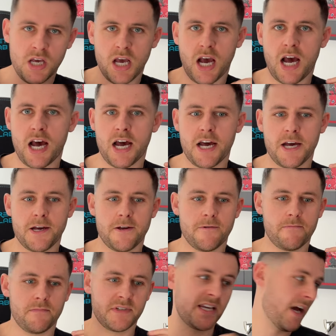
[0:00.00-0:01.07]

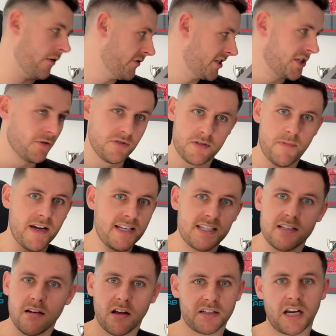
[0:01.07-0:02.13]
um, yeah, obviously doing some
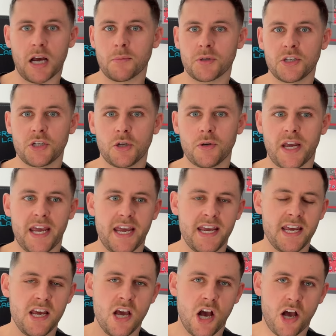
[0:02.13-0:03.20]
editing like I'm going to do here.